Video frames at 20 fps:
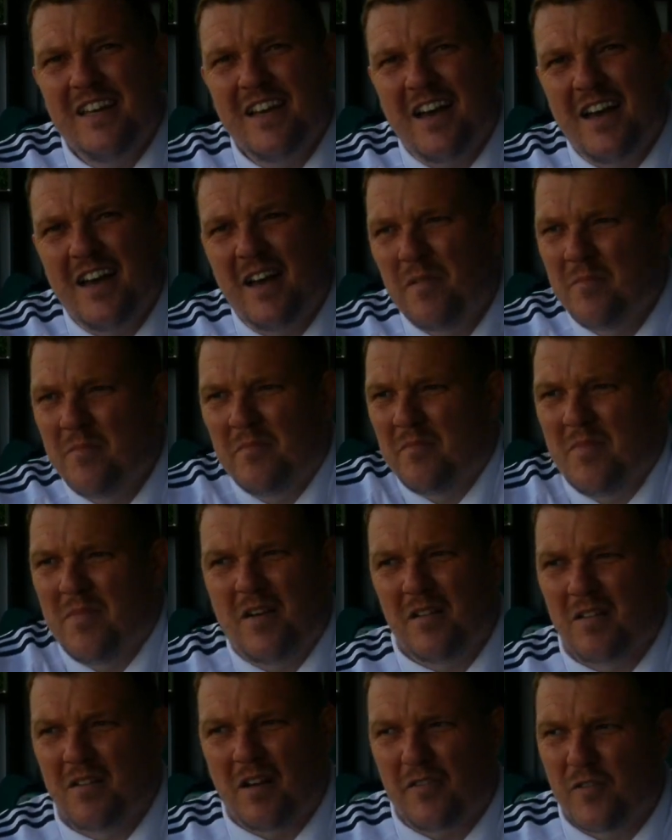I
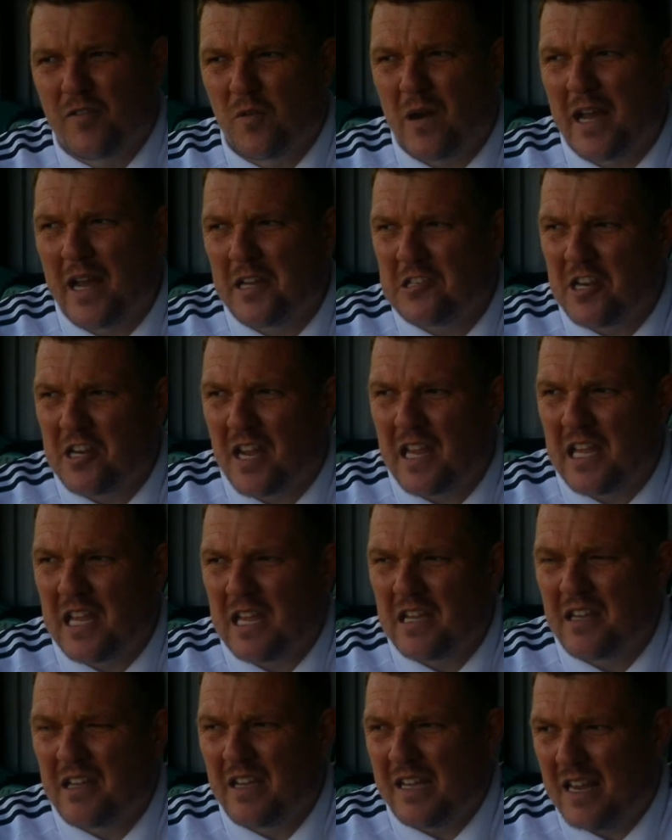thought AJ,
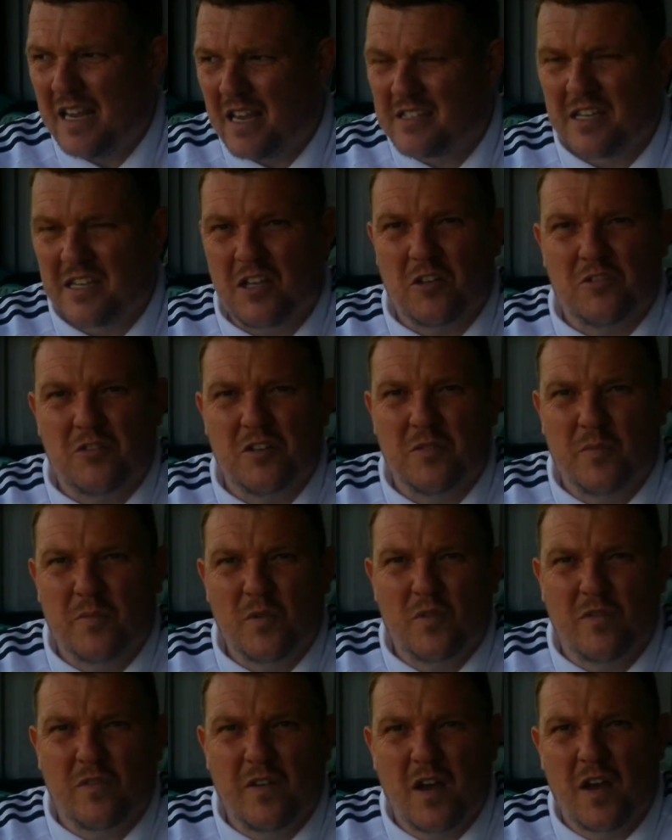he got to the
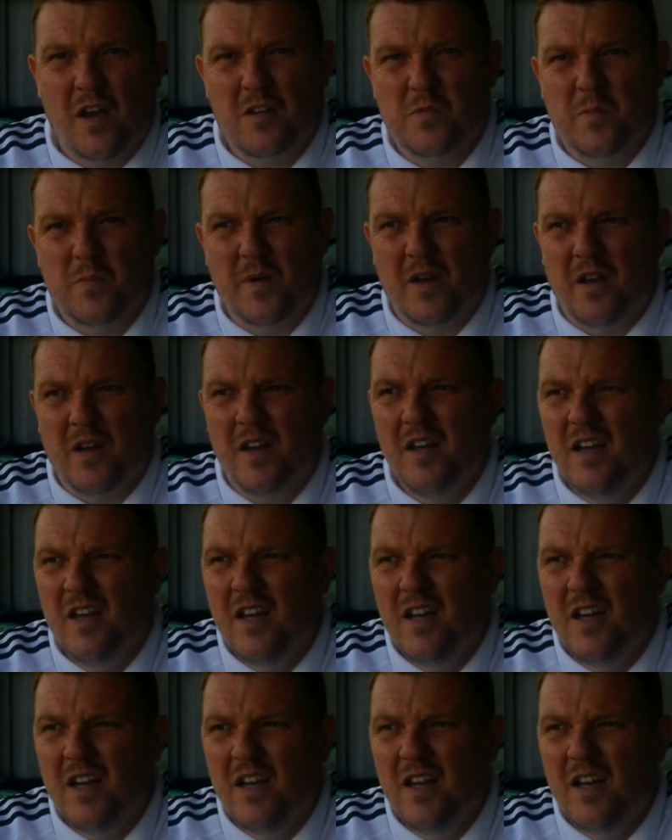ball first, but